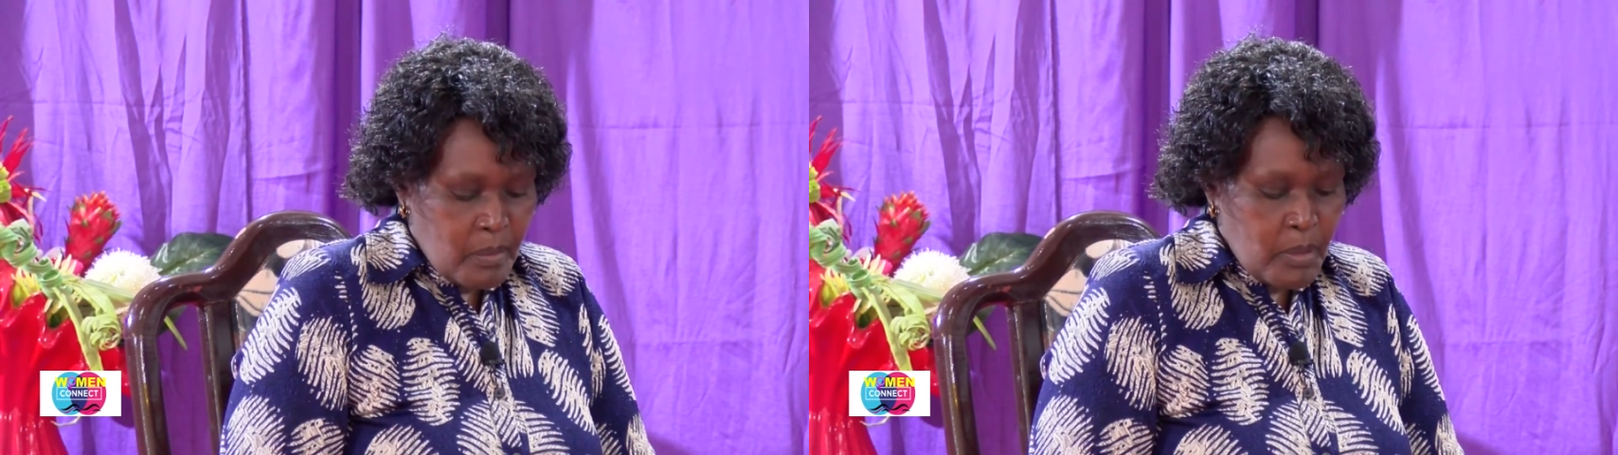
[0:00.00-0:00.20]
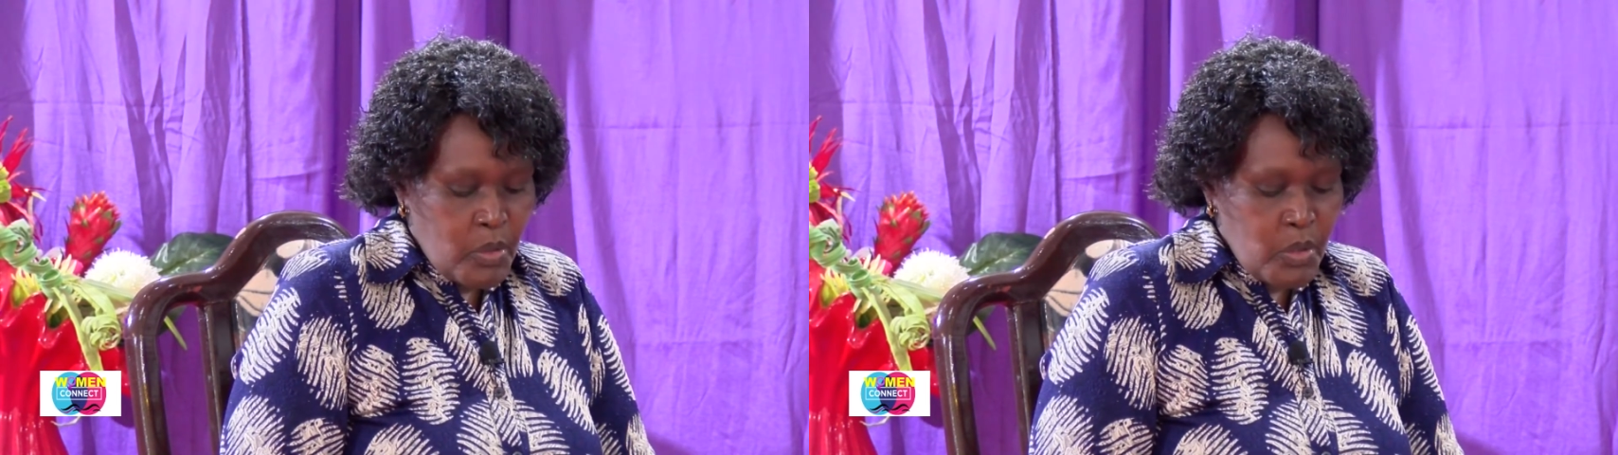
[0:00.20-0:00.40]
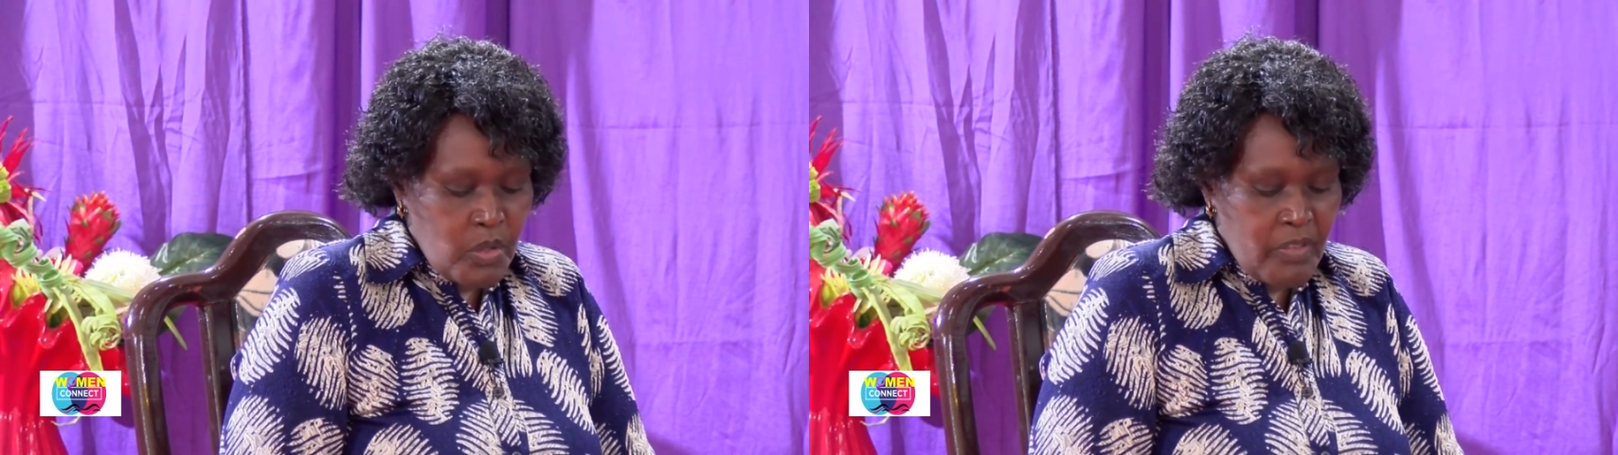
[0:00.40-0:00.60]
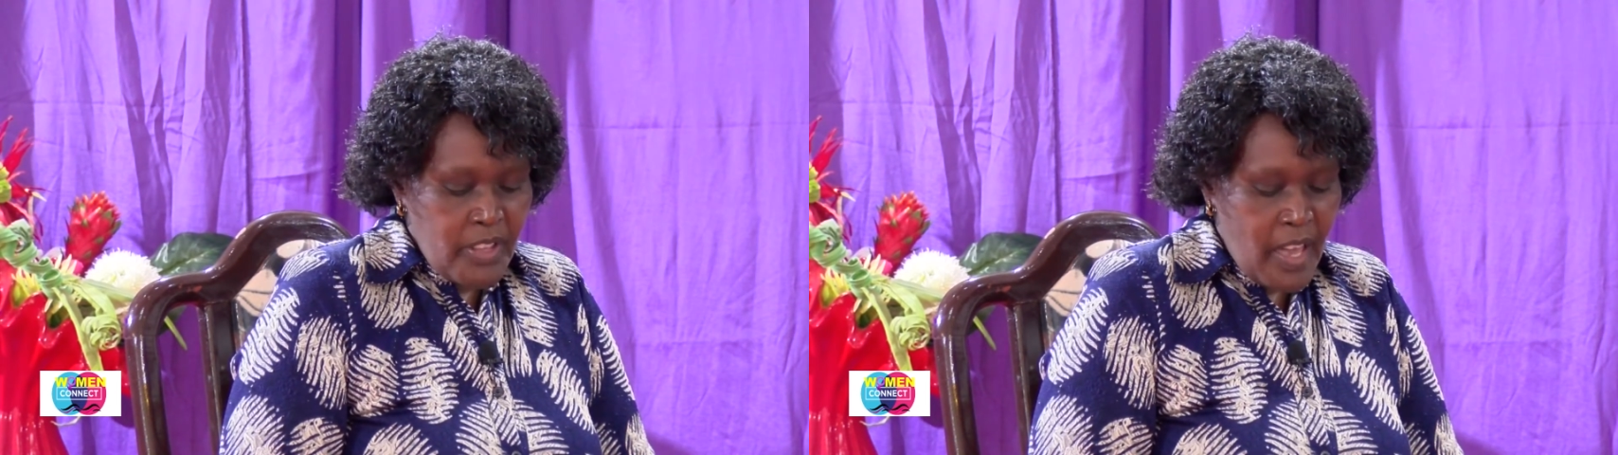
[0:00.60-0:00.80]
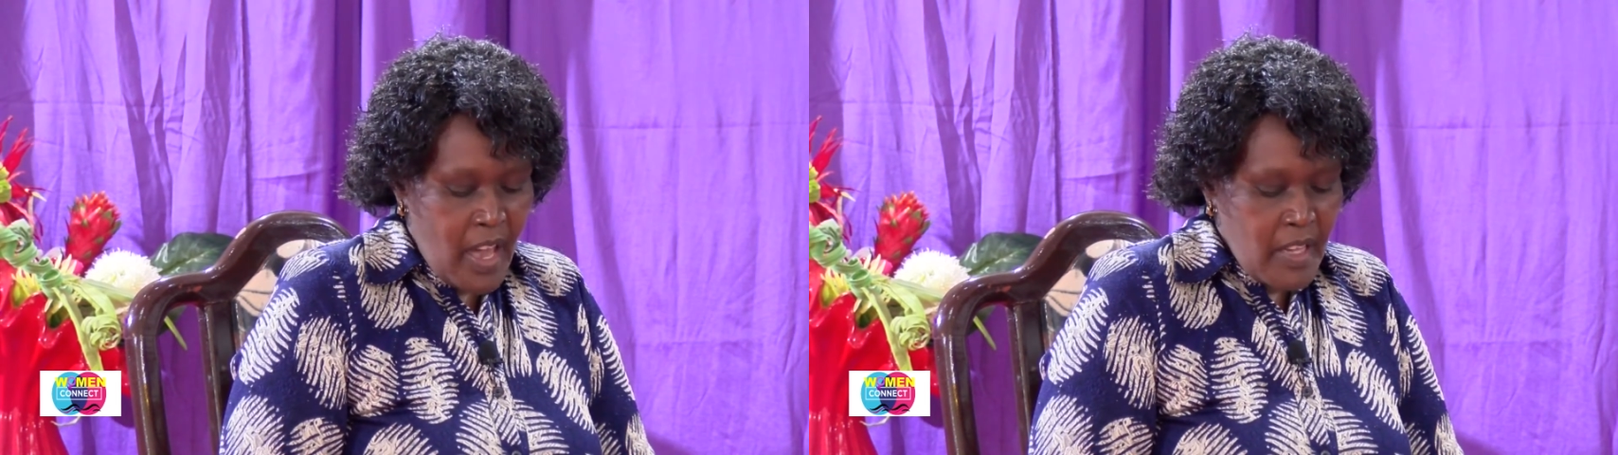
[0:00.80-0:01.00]
because of
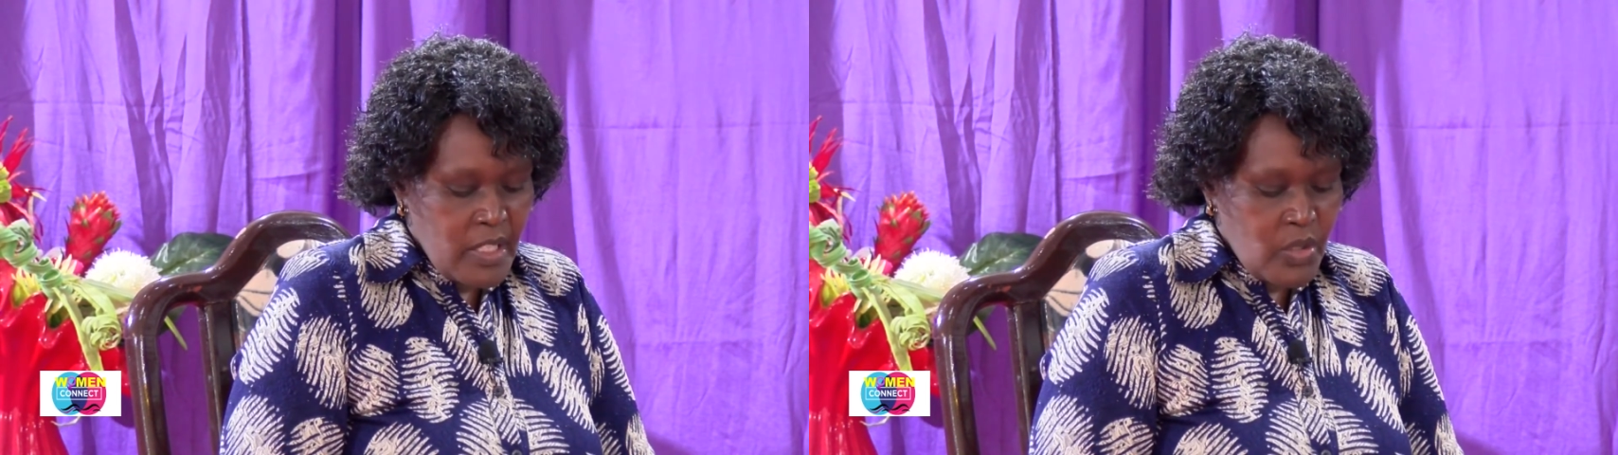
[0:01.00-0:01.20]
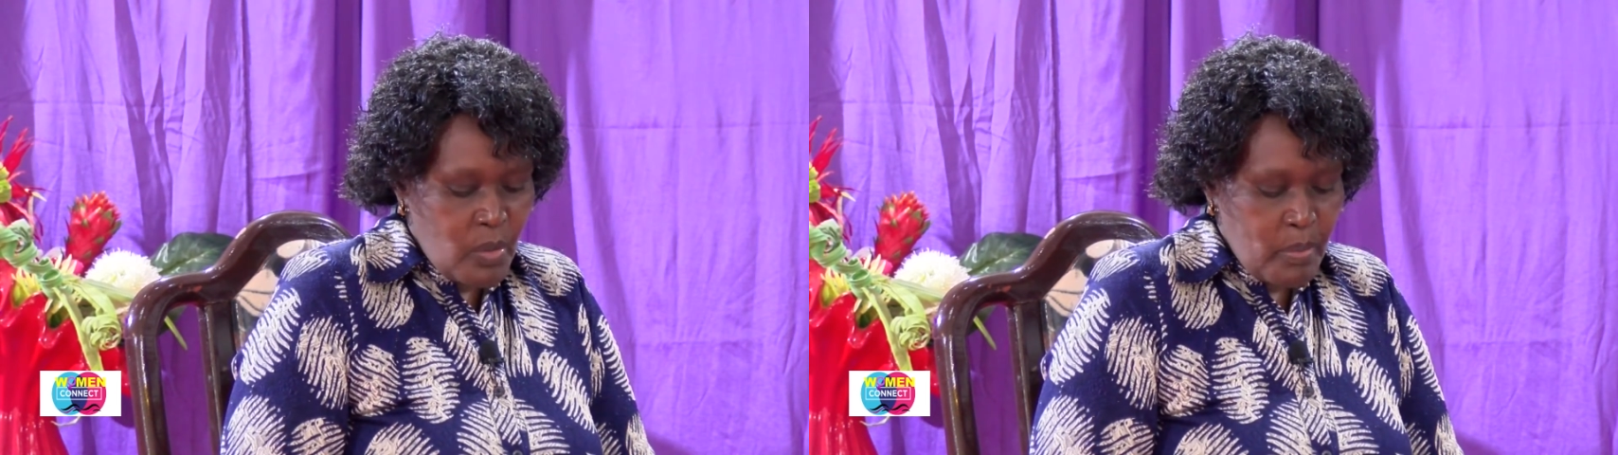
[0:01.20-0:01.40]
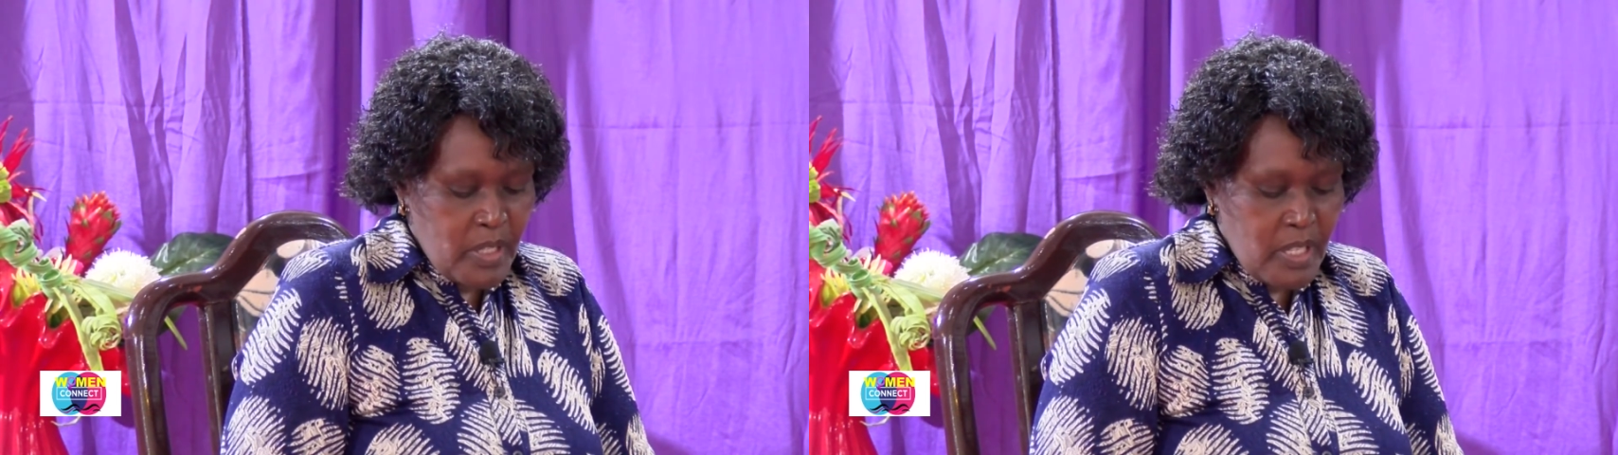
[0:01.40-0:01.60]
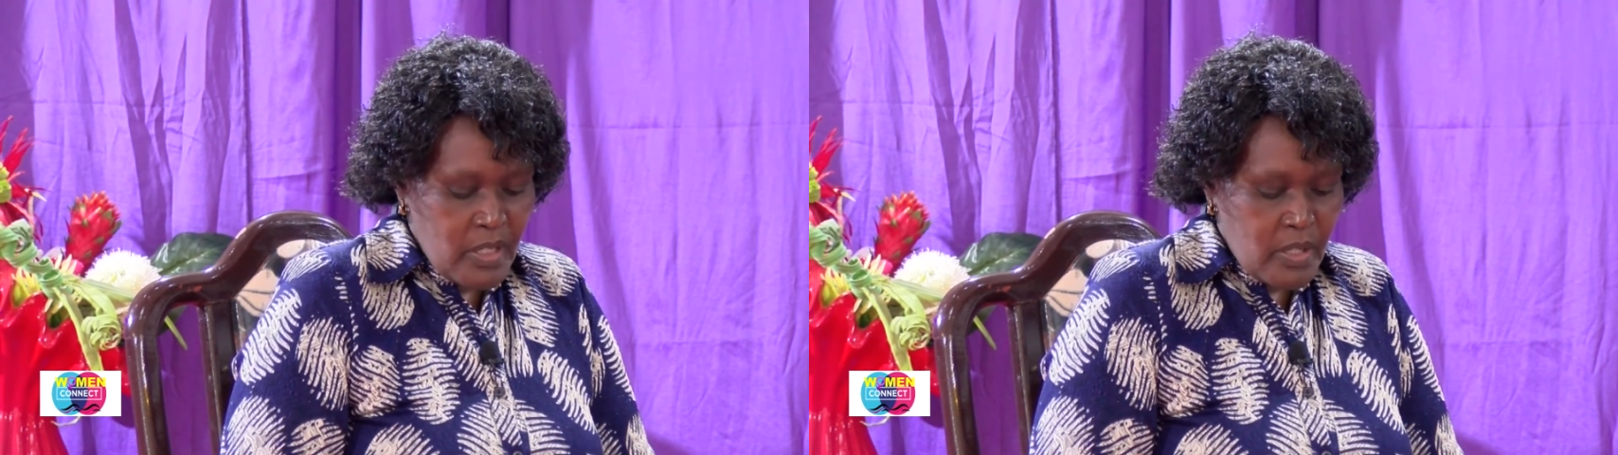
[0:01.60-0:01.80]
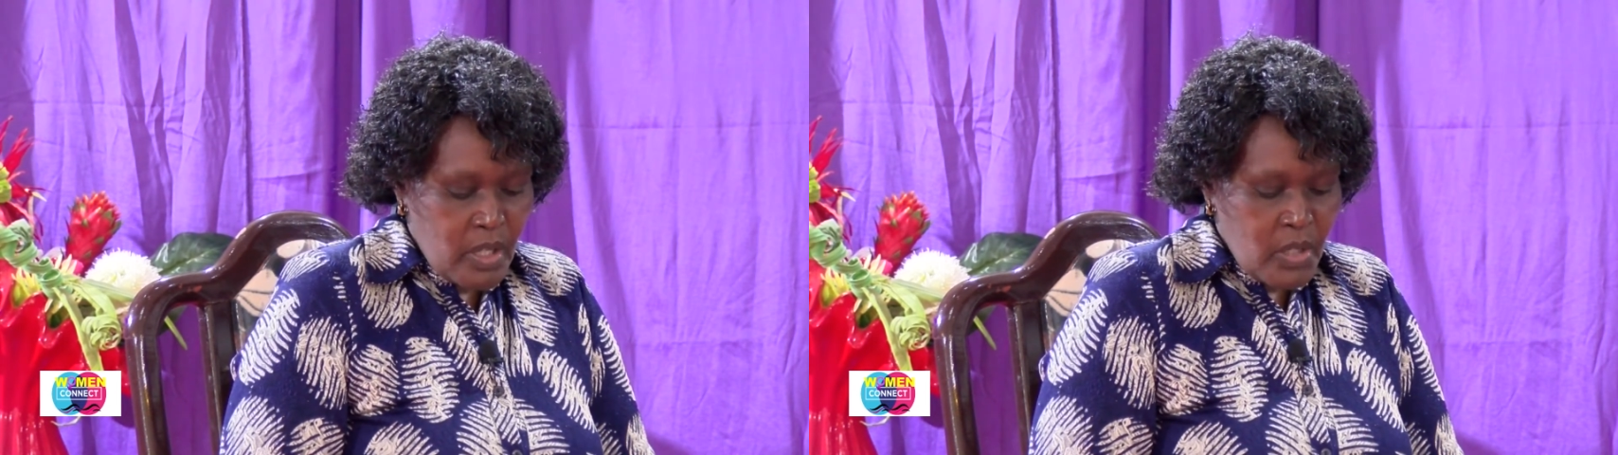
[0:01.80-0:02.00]
their disobedience.